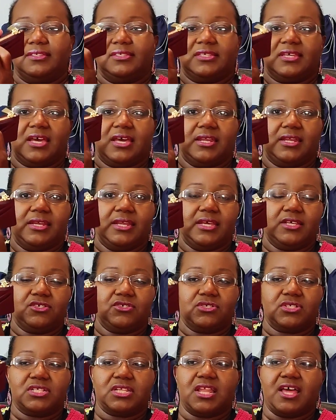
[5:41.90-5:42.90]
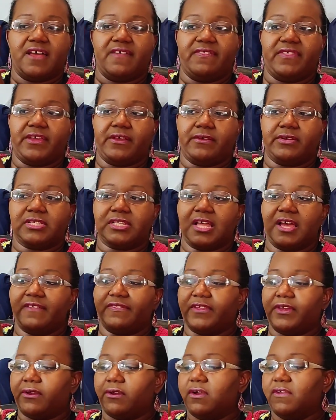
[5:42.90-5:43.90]
It's got an extra slot there and a
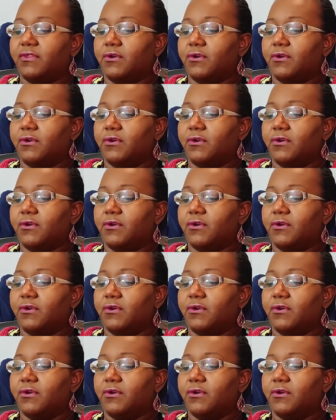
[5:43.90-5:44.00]
slot there.